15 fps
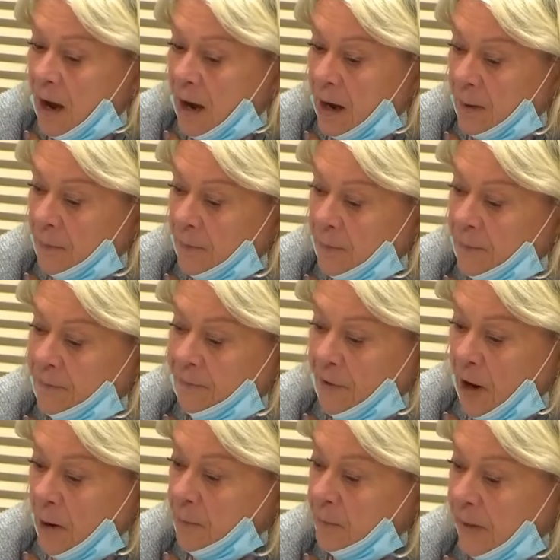um,
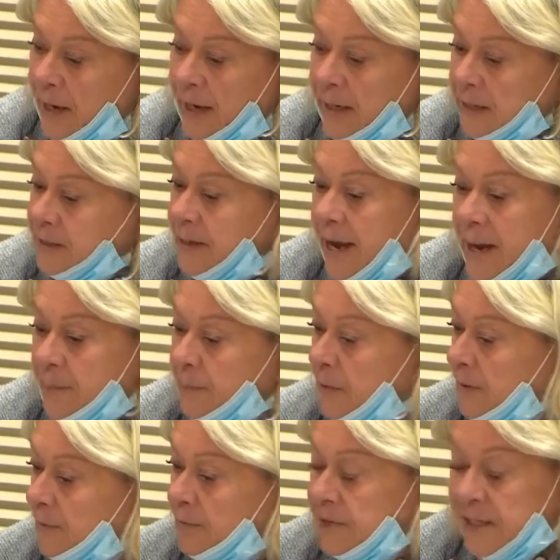from any
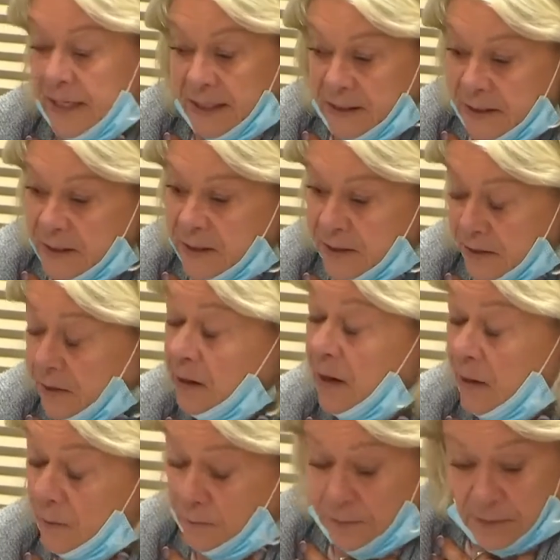type of sickness,
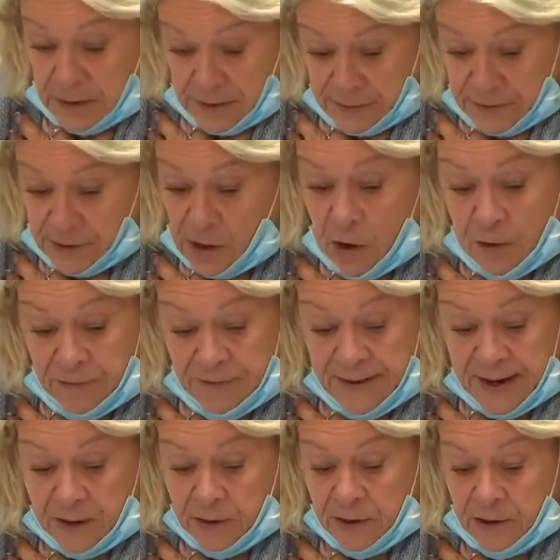you know, uh, the
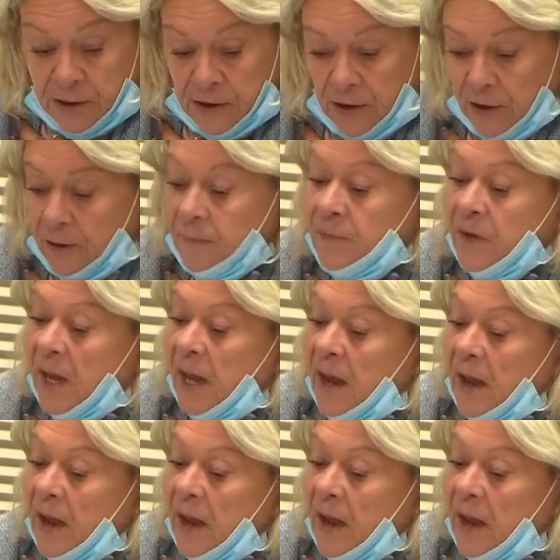COVID that could occur.